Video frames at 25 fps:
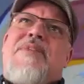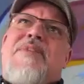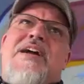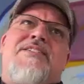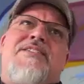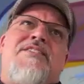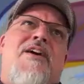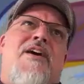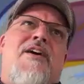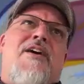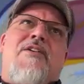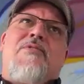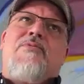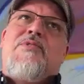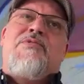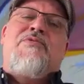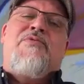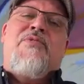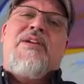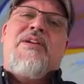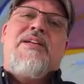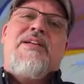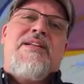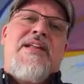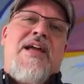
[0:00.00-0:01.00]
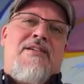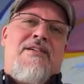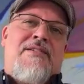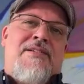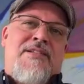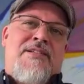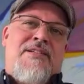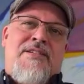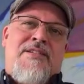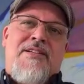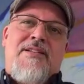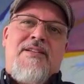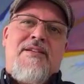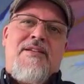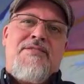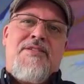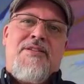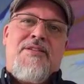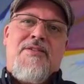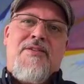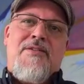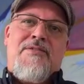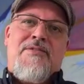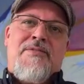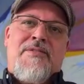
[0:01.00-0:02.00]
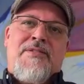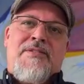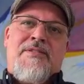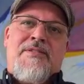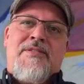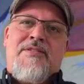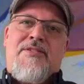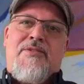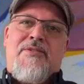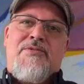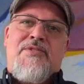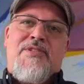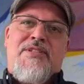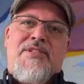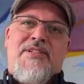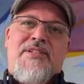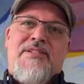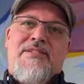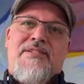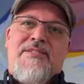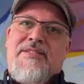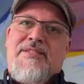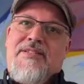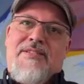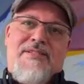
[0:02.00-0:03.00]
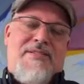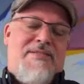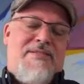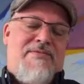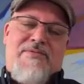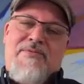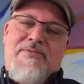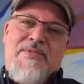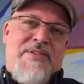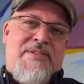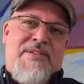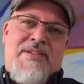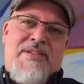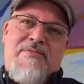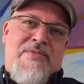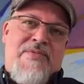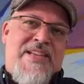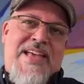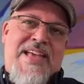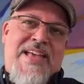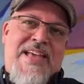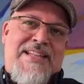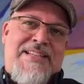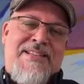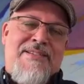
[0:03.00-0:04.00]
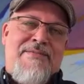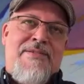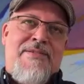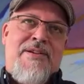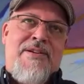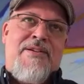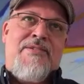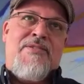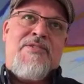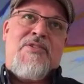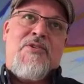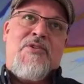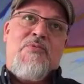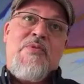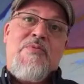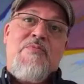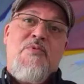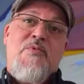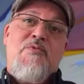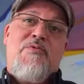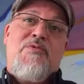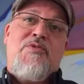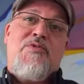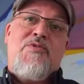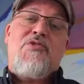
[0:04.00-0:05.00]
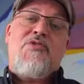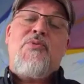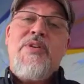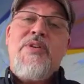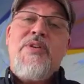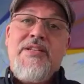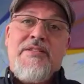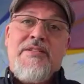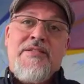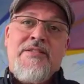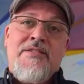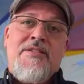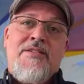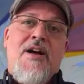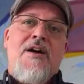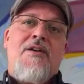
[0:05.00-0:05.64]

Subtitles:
then my daughter was freaking out because she loves to learn. So we can't live here. So we moved to Sweden,